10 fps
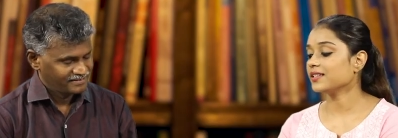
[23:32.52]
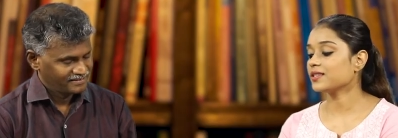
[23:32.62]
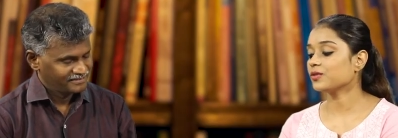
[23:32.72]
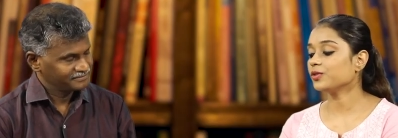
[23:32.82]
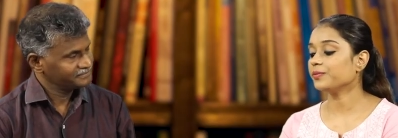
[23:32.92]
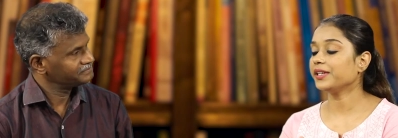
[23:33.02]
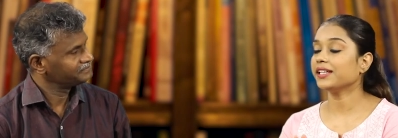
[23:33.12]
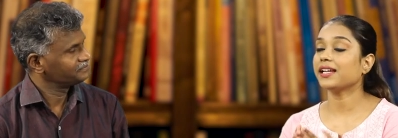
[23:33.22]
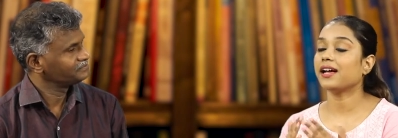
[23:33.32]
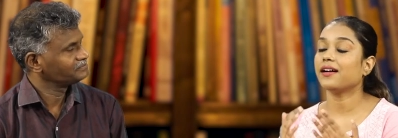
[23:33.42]
Speaker 1: this could
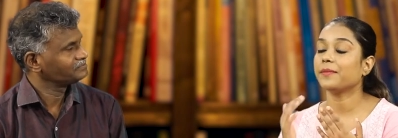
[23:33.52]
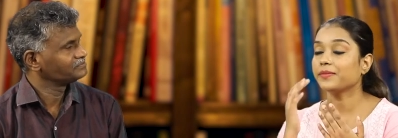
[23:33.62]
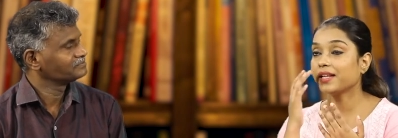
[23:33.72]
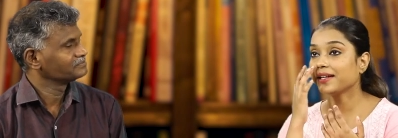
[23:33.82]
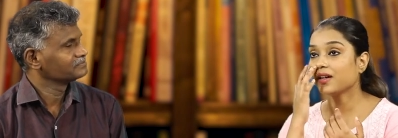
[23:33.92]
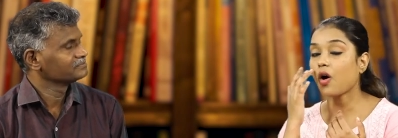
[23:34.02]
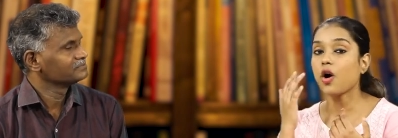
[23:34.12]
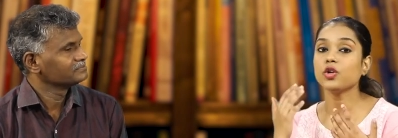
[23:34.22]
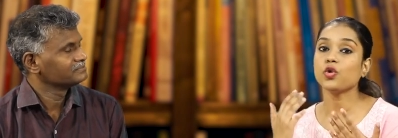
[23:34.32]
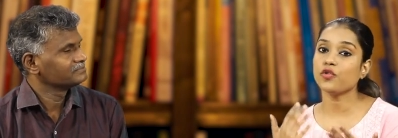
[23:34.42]
mean um, like
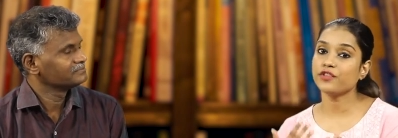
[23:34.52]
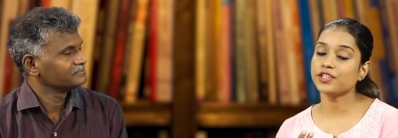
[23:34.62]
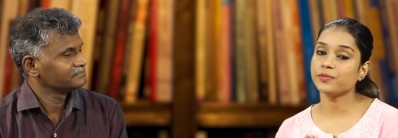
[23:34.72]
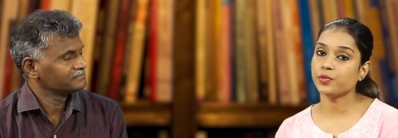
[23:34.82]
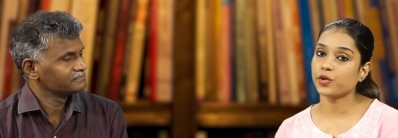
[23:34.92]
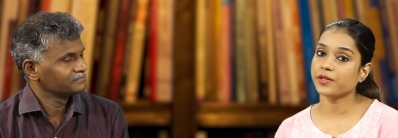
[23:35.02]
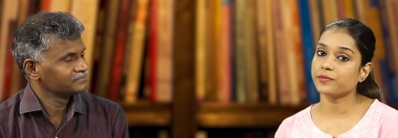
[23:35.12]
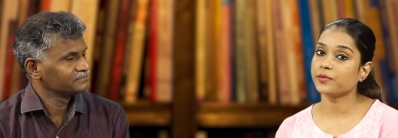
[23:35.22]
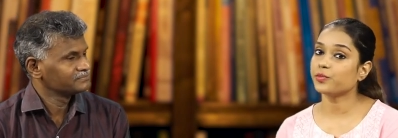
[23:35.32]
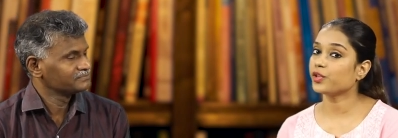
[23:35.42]
all over the
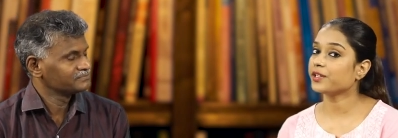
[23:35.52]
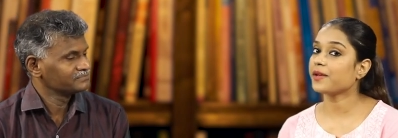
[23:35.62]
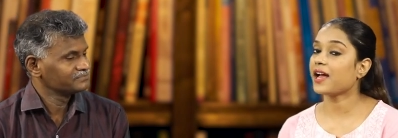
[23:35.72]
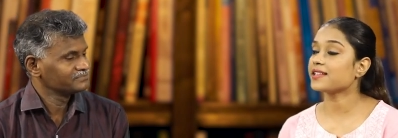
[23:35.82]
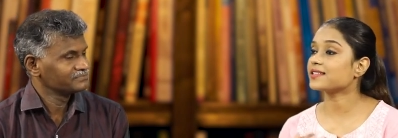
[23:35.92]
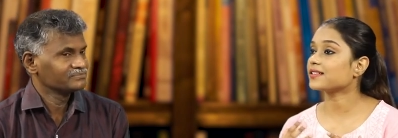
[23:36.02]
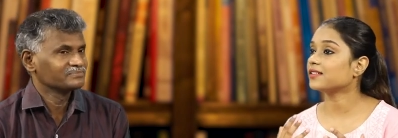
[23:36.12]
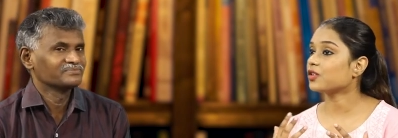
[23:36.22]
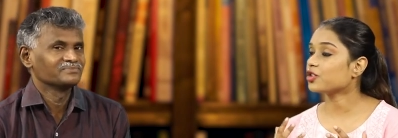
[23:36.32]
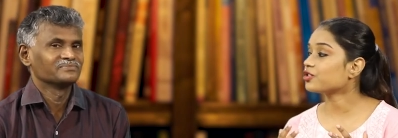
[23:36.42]
poem. The poem has
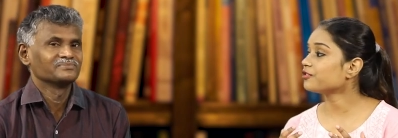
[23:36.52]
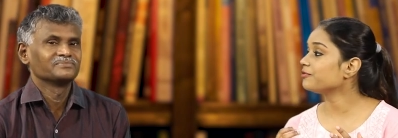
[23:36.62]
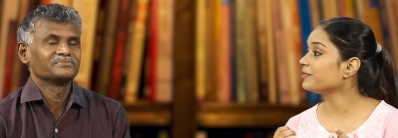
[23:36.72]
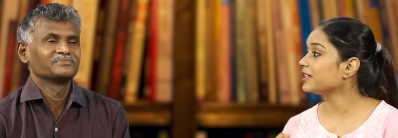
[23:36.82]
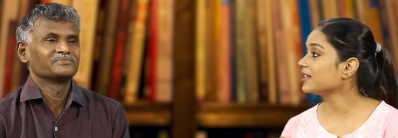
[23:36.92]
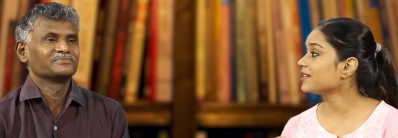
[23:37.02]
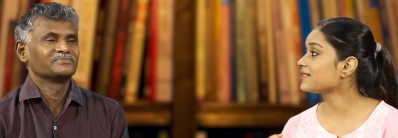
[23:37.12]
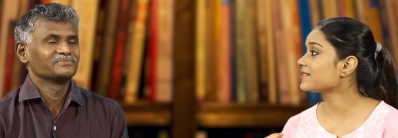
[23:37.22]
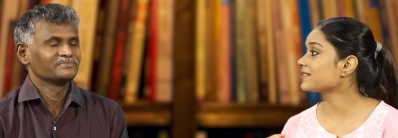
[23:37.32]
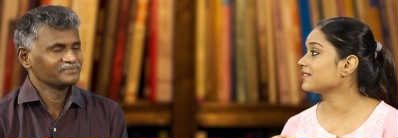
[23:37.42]
a lot of
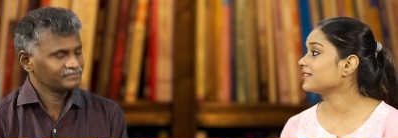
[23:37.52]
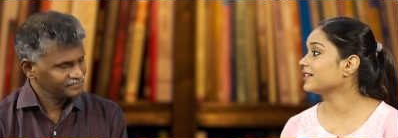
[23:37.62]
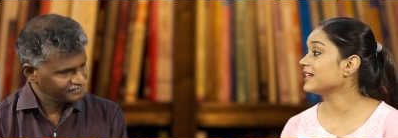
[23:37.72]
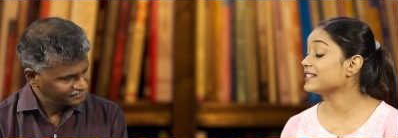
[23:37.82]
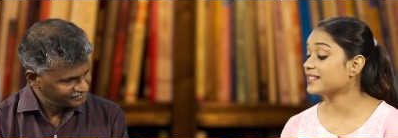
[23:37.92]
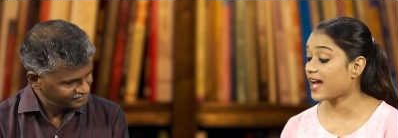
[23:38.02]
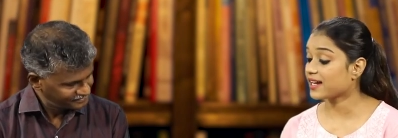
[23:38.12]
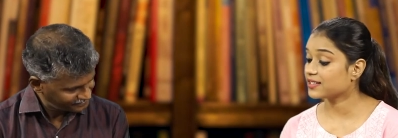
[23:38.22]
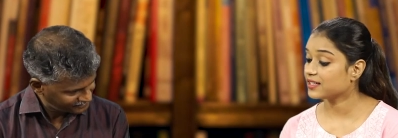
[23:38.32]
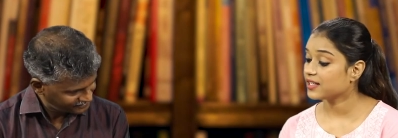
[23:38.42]
meanings uh,
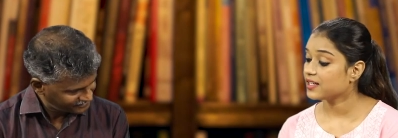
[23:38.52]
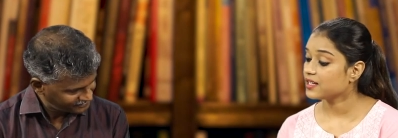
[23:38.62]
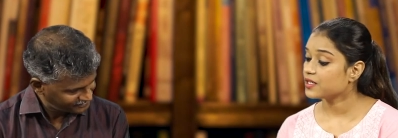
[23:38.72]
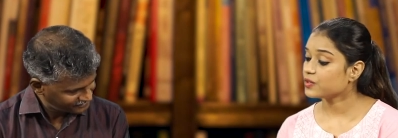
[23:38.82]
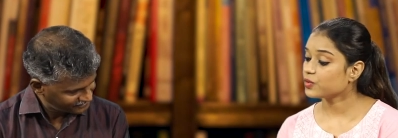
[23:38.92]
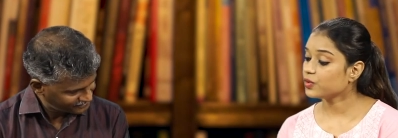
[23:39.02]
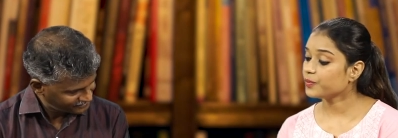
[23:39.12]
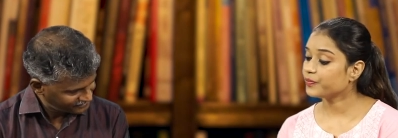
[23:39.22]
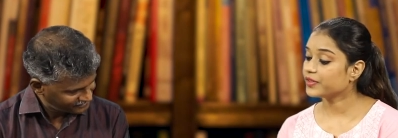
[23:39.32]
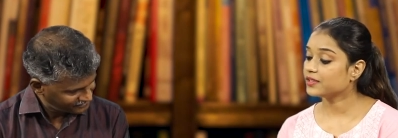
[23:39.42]
intact.
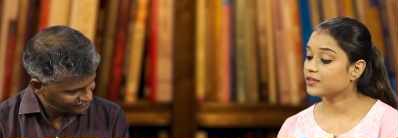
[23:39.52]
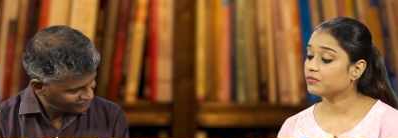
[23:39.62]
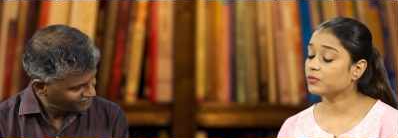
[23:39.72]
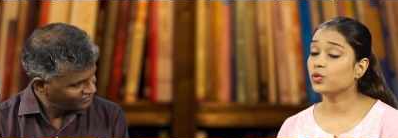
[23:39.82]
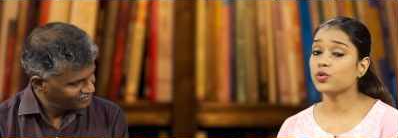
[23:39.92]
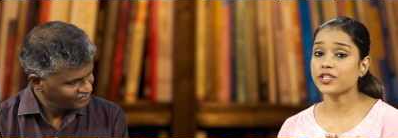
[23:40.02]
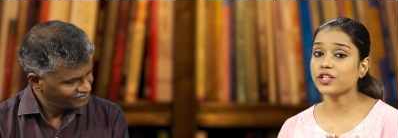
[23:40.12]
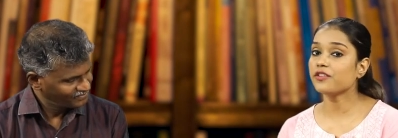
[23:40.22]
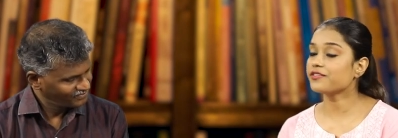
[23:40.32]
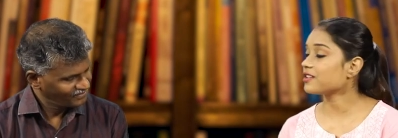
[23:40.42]
So
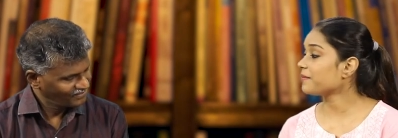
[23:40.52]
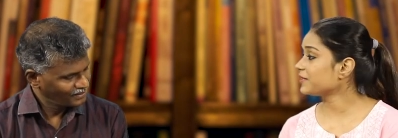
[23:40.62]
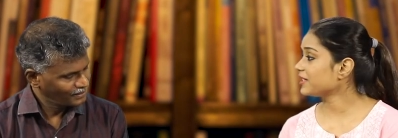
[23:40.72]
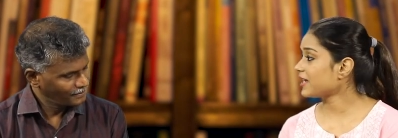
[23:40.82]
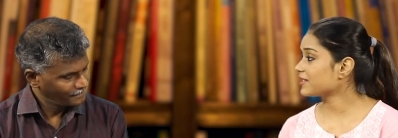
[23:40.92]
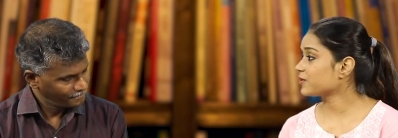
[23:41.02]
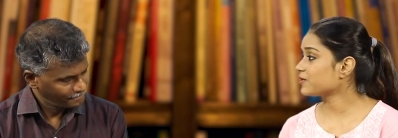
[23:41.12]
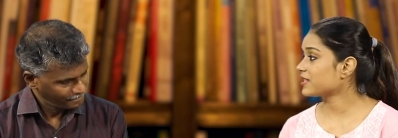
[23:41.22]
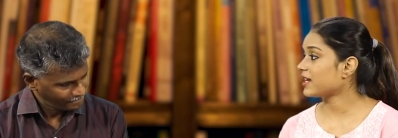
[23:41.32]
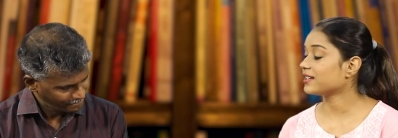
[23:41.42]
losing of something, as you
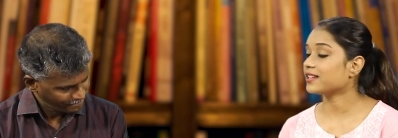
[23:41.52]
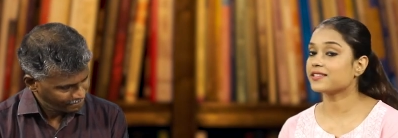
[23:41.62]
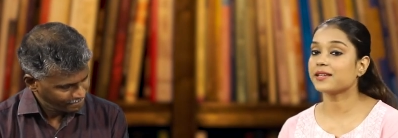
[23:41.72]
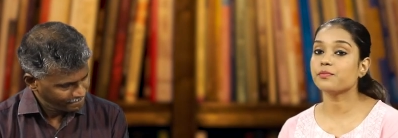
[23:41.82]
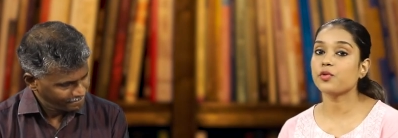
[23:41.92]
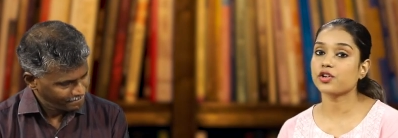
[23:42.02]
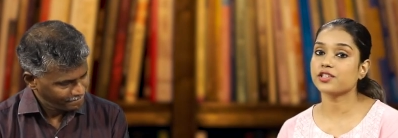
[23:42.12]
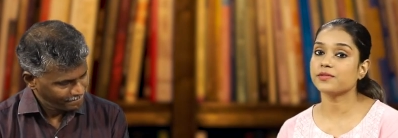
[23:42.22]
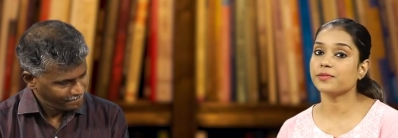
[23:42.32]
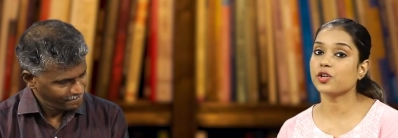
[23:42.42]
said, is
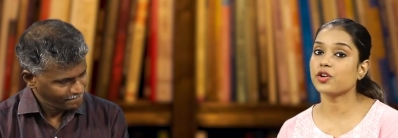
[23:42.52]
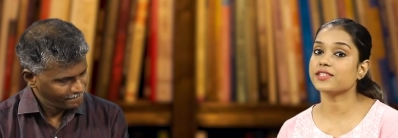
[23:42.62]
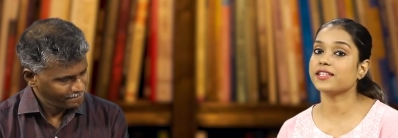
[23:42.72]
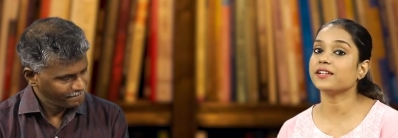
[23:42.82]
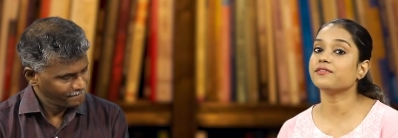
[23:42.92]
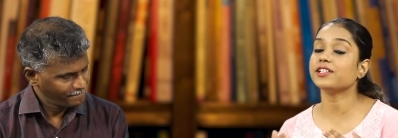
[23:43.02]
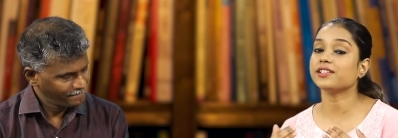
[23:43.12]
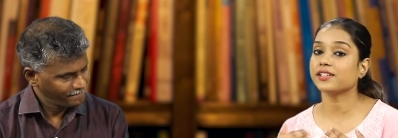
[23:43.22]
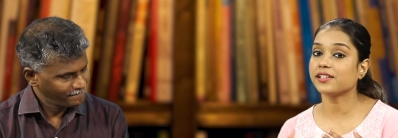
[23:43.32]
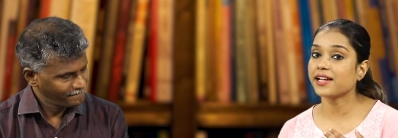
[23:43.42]
important because then we
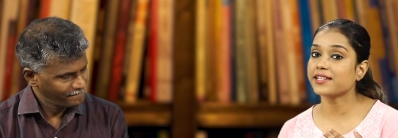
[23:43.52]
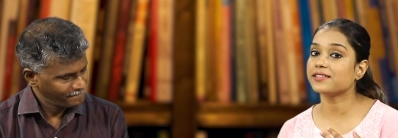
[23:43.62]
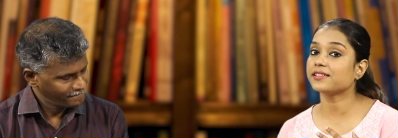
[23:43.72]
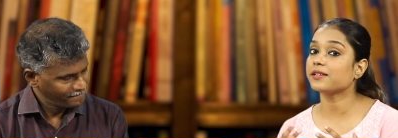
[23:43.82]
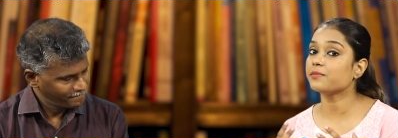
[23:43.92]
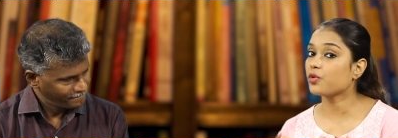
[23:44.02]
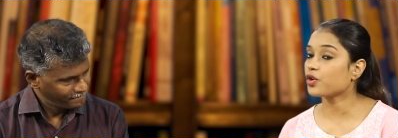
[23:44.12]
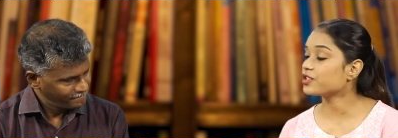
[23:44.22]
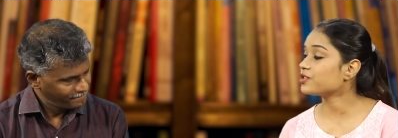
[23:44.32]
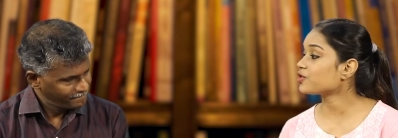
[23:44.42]
realize the
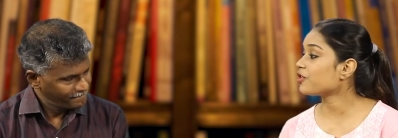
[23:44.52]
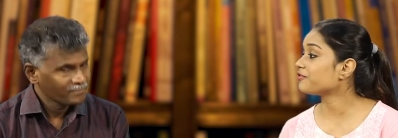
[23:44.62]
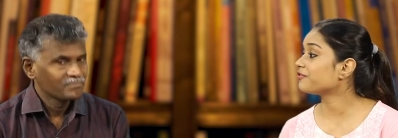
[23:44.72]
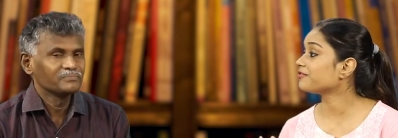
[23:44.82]
importance of